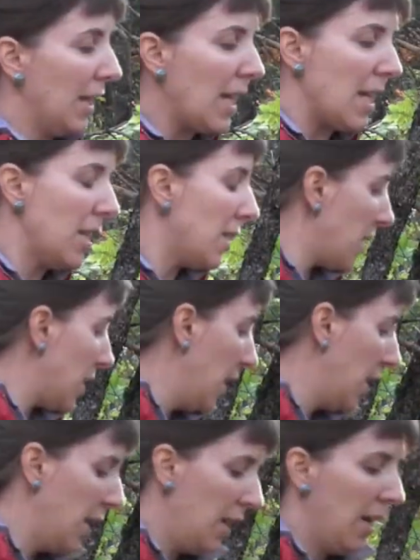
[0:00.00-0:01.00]
least,
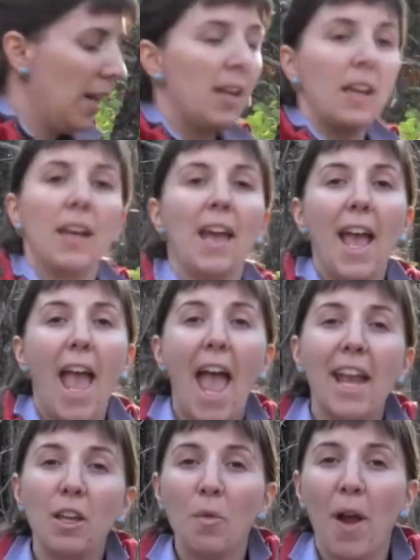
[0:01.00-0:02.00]

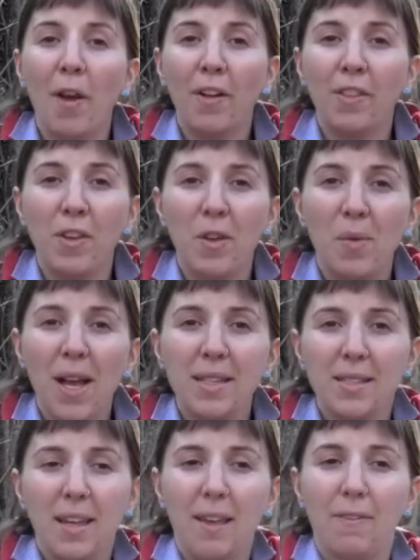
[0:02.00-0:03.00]
anywhere in the
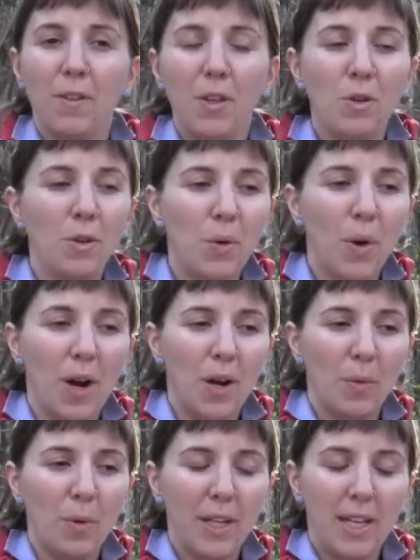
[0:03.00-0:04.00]
U.S., if
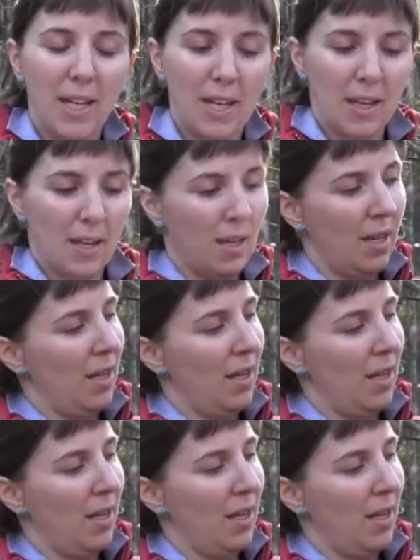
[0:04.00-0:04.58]
you're working